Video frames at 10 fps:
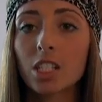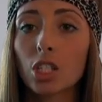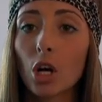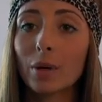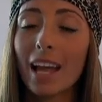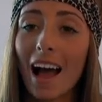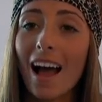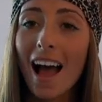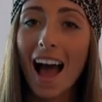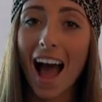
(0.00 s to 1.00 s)
So yeah,
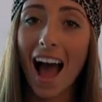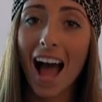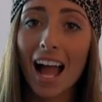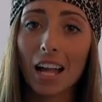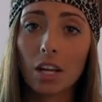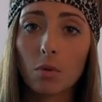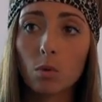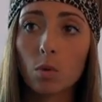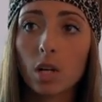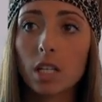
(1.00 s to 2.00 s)
I
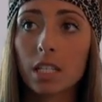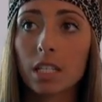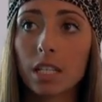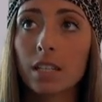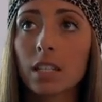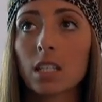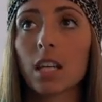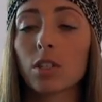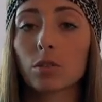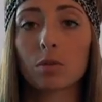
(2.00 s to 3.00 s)
was in this
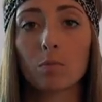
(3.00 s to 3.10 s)
like